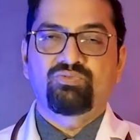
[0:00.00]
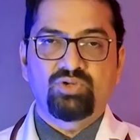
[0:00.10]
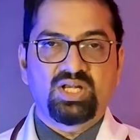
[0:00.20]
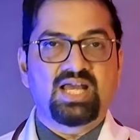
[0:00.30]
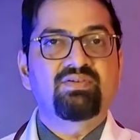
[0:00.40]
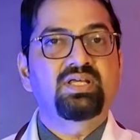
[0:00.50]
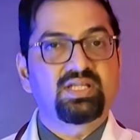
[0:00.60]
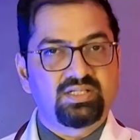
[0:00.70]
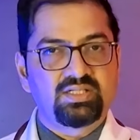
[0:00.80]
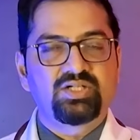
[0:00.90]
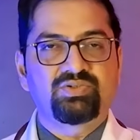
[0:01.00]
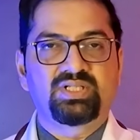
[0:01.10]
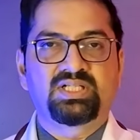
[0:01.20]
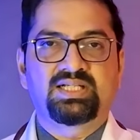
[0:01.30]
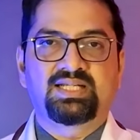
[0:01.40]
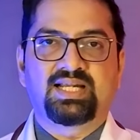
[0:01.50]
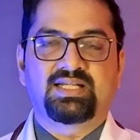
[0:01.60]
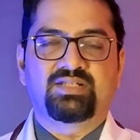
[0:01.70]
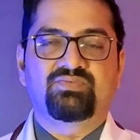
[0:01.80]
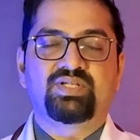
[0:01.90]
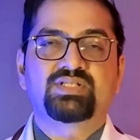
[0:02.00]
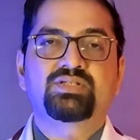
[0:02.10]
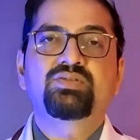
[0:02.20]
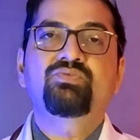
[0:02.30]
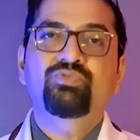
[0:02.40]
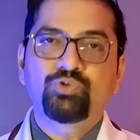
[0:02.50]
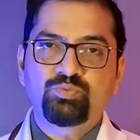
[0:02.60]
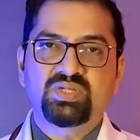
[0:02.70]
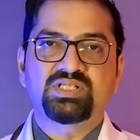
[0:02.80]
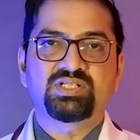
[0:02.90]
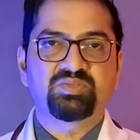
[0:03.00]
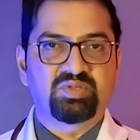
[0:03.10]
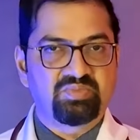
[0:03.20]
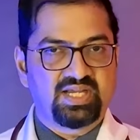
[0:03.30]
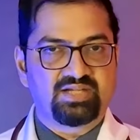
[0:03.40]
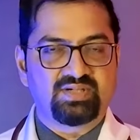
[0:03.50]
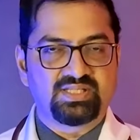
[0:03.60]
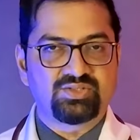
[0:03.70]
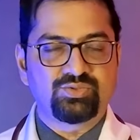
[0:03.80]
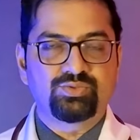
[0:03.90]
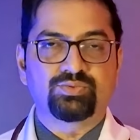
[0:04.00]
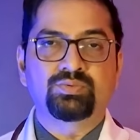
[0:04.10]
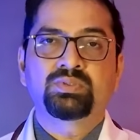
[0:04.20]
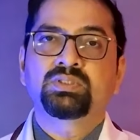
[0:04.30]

If you are having recurrent urinary tract infection, few measures may be advised to you.